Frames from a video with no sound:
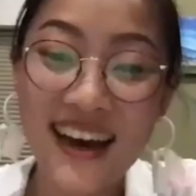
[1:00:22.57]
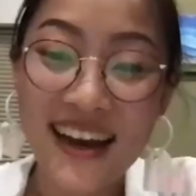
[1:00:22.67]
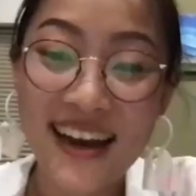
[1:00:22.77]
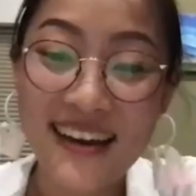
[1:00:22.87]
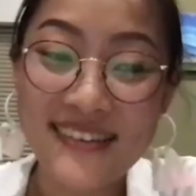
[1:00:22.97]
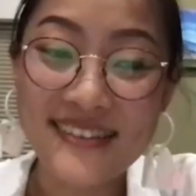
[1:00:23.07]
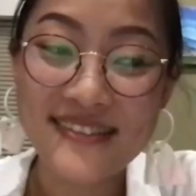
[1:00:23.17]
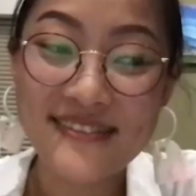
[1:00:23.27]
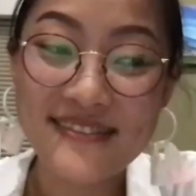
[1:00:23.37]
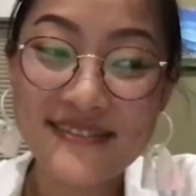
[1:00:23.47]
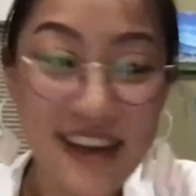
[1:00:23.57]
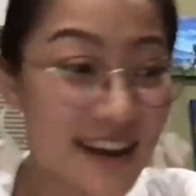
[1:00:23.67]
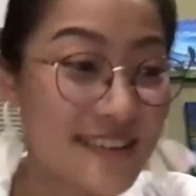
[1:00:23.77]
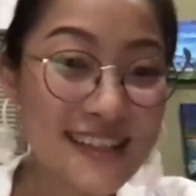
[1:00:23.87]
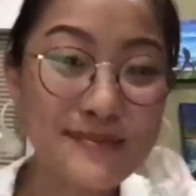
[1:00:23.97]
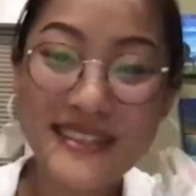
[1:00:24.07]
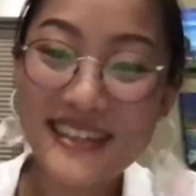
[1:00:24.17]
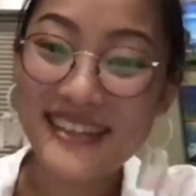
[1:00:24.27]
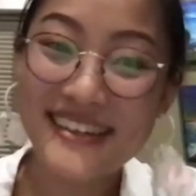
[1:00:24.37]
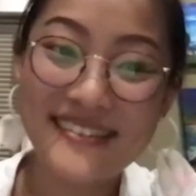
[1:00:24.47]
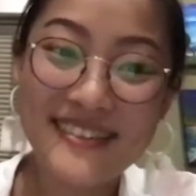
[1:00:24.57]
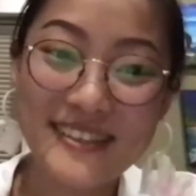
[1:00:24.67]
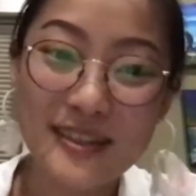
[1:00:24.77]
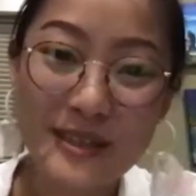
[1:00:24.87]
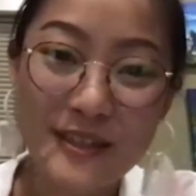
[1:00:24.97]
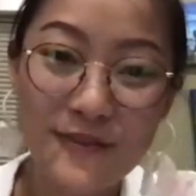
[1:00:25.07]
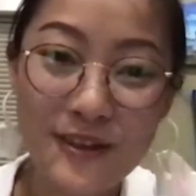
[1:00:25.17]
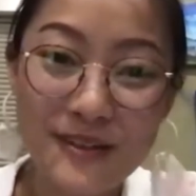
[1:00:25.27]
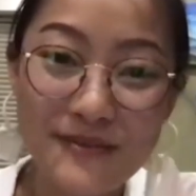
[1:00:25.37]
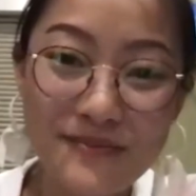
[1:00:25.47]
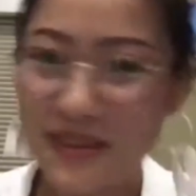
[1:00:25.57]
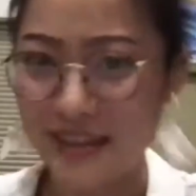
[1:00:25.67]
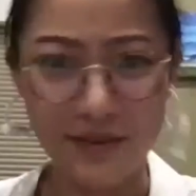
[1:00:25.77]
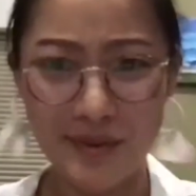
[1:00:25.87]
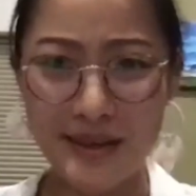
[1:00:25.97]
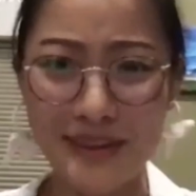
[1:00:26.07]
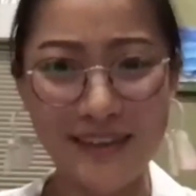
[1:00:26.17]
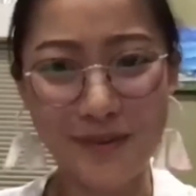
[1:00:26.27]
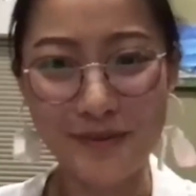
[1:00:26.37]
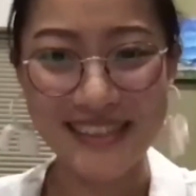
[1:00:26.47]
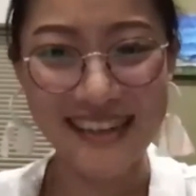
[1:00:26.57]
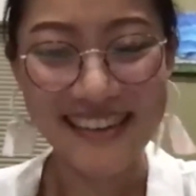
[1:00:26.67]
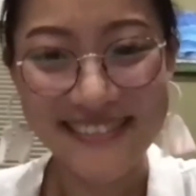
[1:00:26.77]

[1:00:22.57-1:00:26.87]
And yeah, that's basically it. Thanks so much for giving me a platform tonight.